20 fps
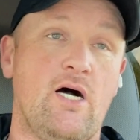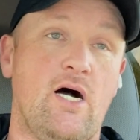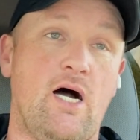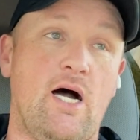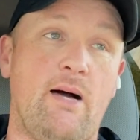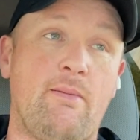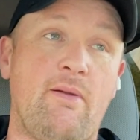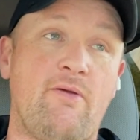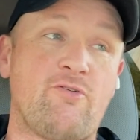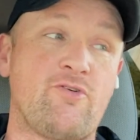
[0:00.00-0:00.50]

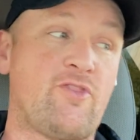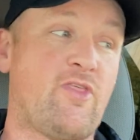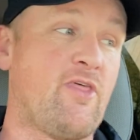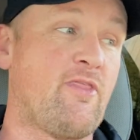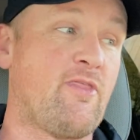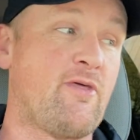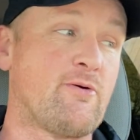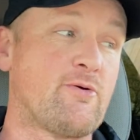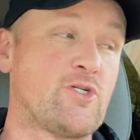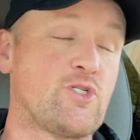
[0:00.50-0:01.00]

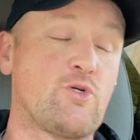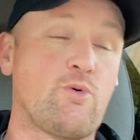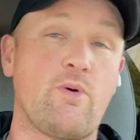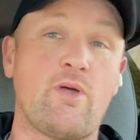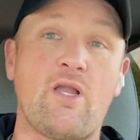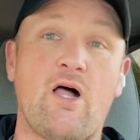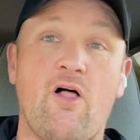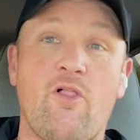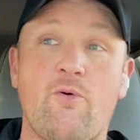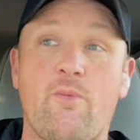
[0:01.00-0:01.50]
everything they were
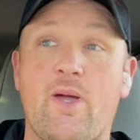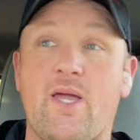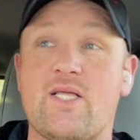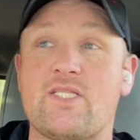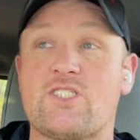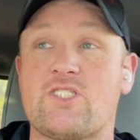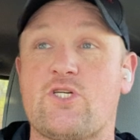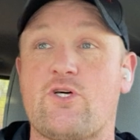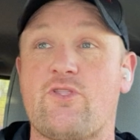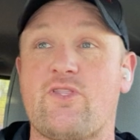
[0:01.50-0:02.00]
doing all the way
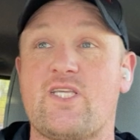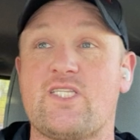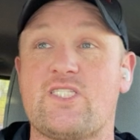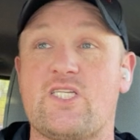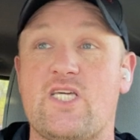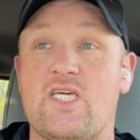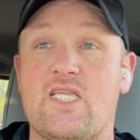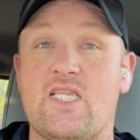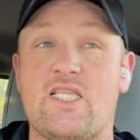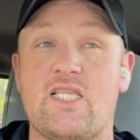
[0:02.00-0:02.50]
until they
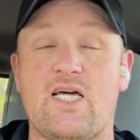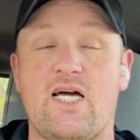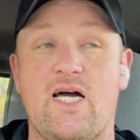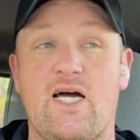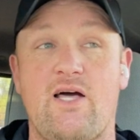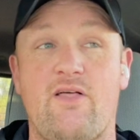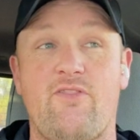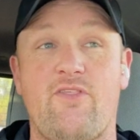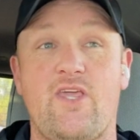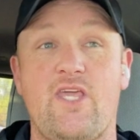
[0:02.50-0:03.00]
did
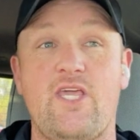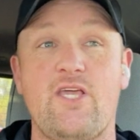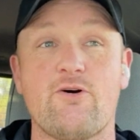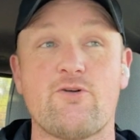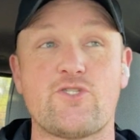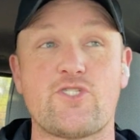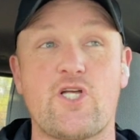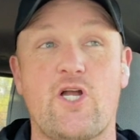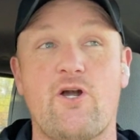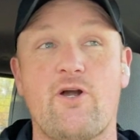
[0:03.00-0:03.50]
the
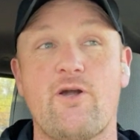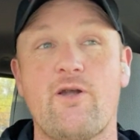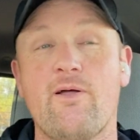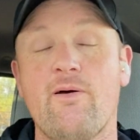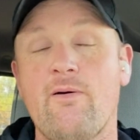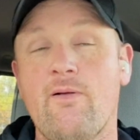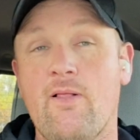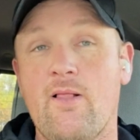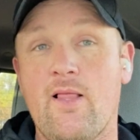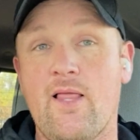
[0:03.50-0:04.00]
heel
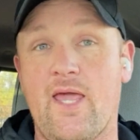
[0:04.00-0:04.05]
turn